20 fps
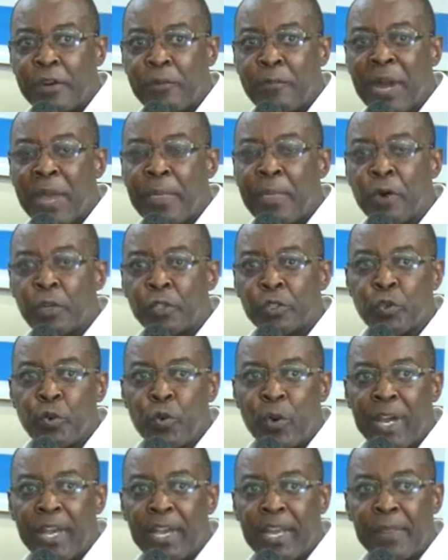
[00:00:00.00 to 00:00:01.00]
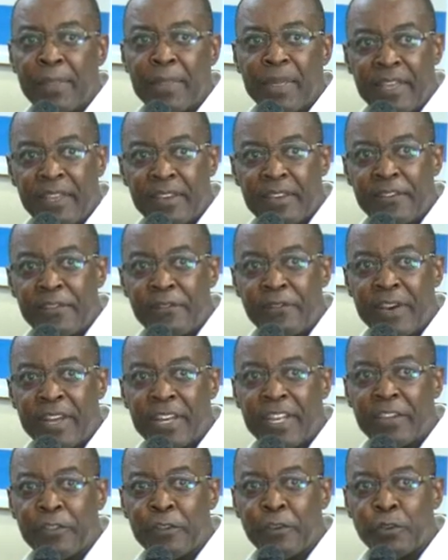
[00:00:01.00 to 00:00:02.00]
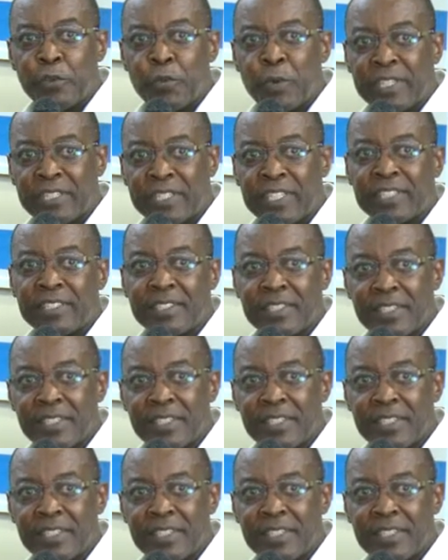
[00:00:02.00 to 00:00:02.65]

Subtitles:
by those who are healthy funding those who are sick.